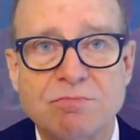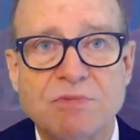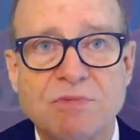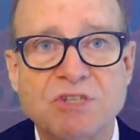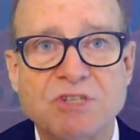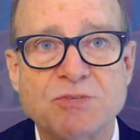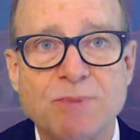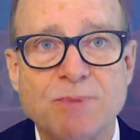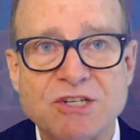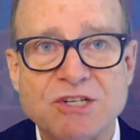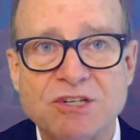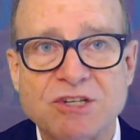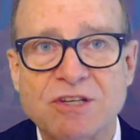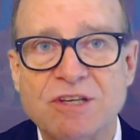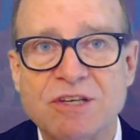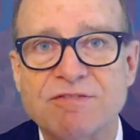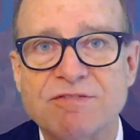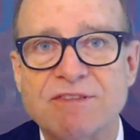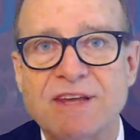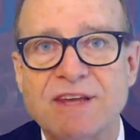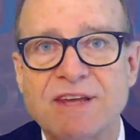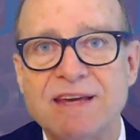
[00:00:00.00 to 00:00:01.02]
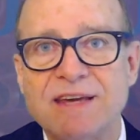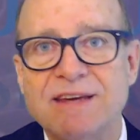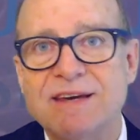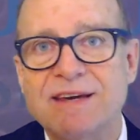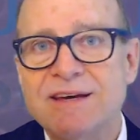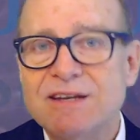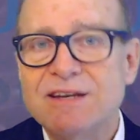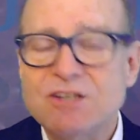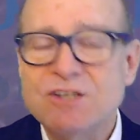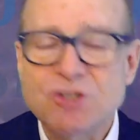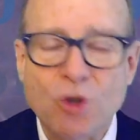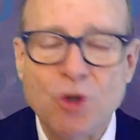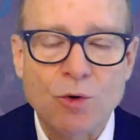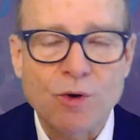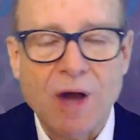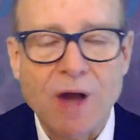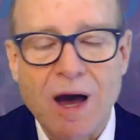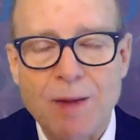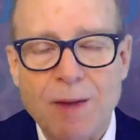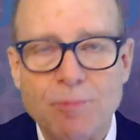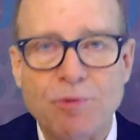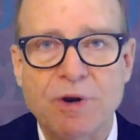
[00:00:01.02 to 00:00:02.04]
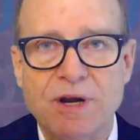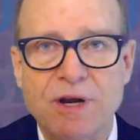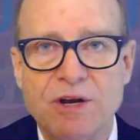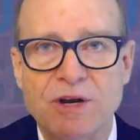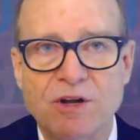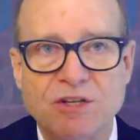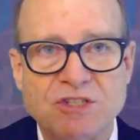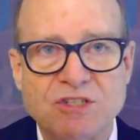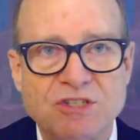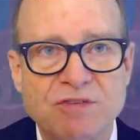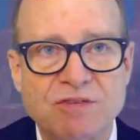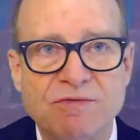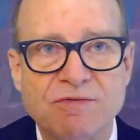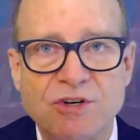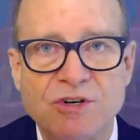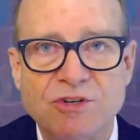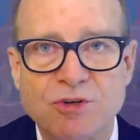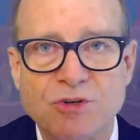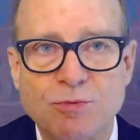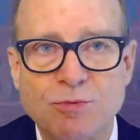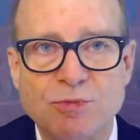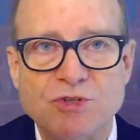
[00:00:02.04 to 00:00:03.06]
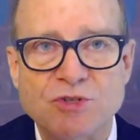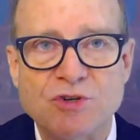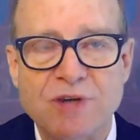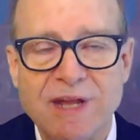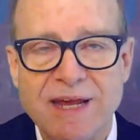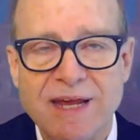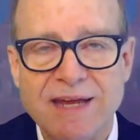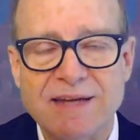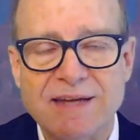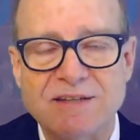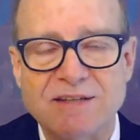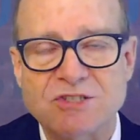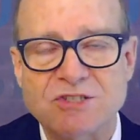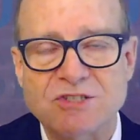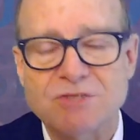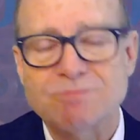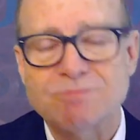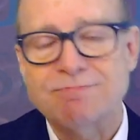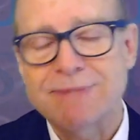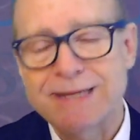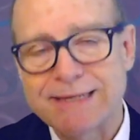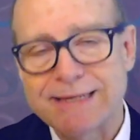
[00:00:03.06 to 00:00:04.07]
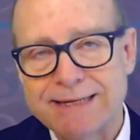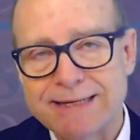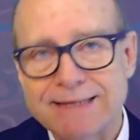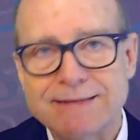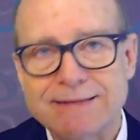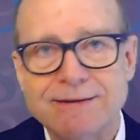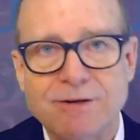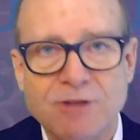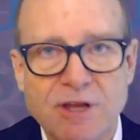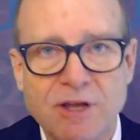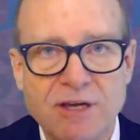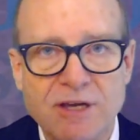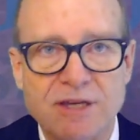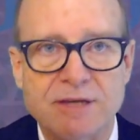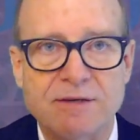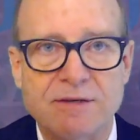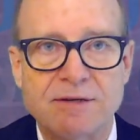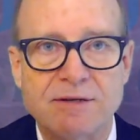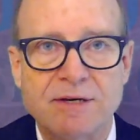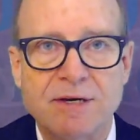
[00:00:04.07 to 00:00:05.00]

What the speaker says: especially if they don't operate on severe Dupuytren hands, and they're lucky.